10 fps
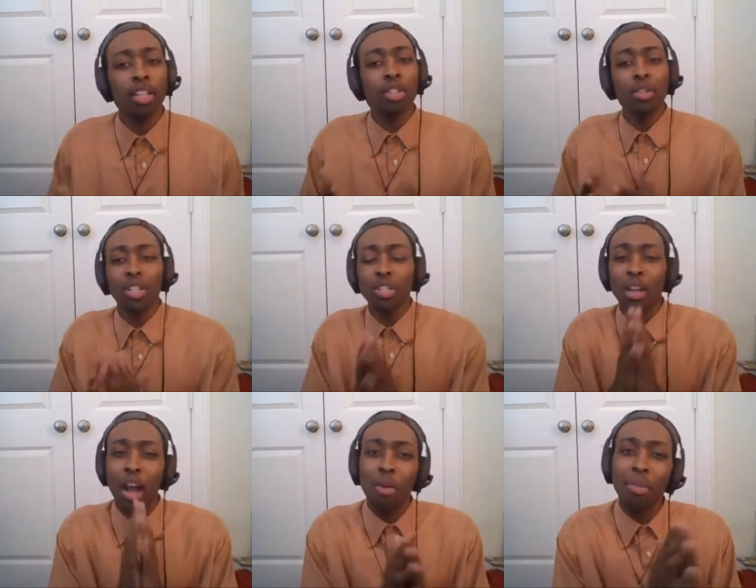Could you could you
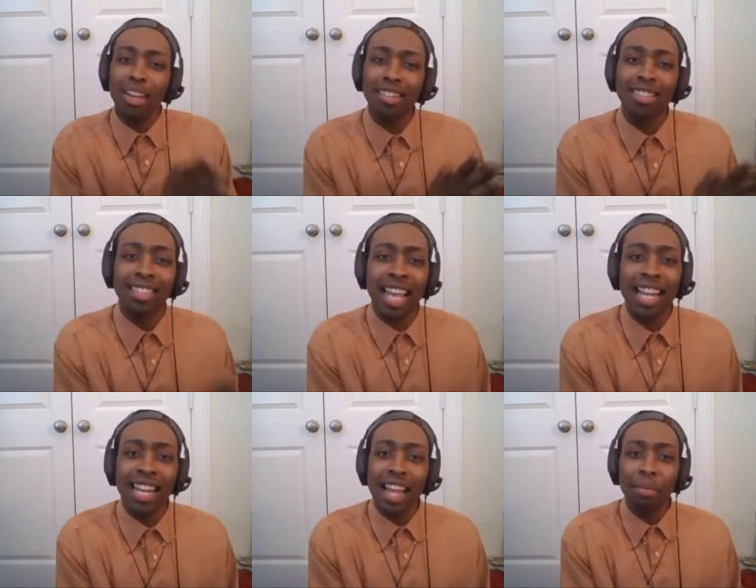help me
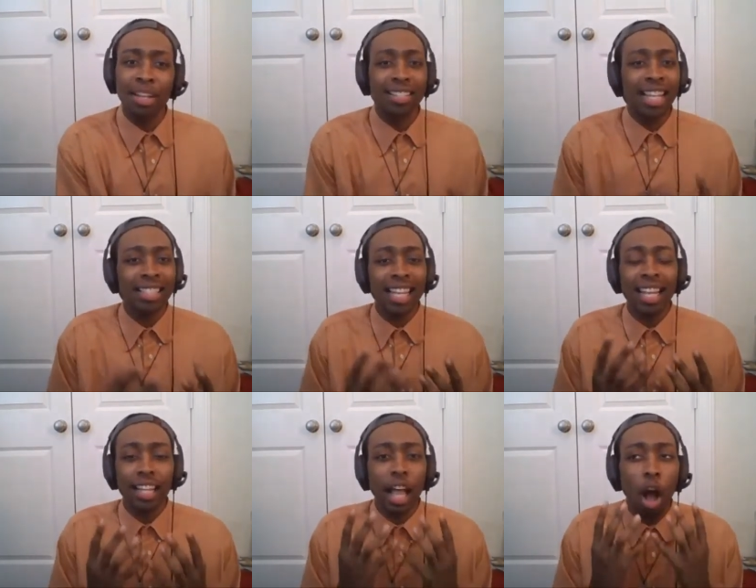understand that, because that's
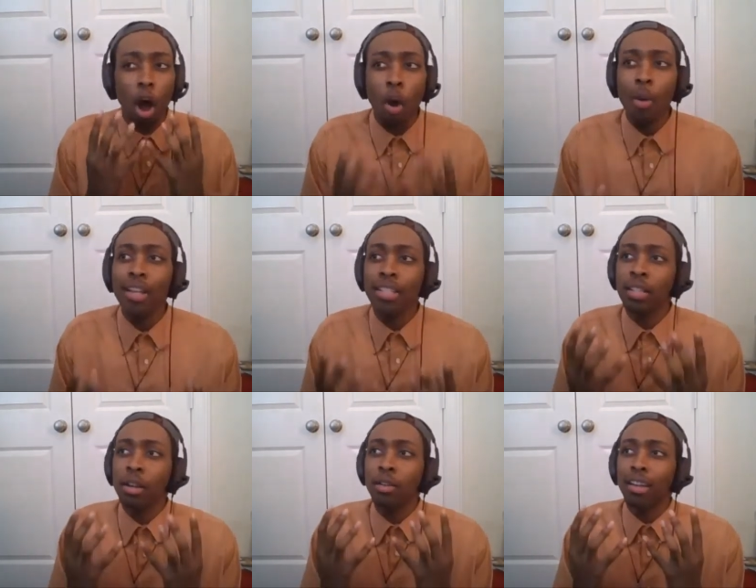that that
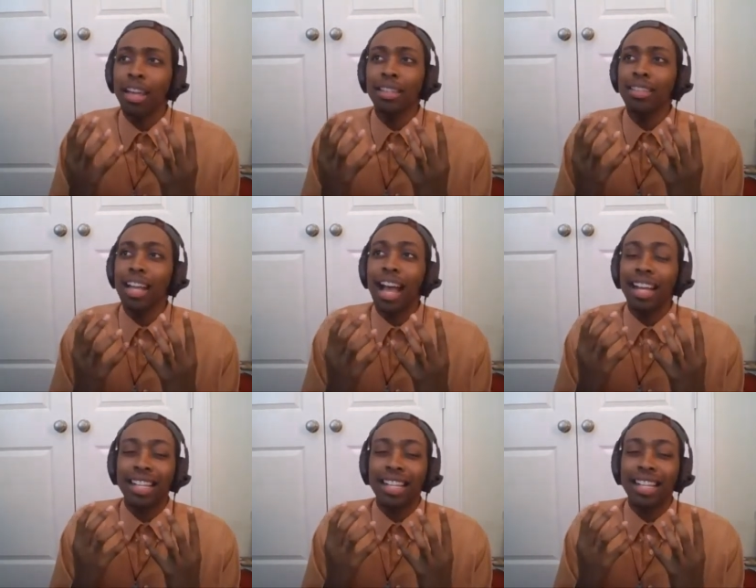always like I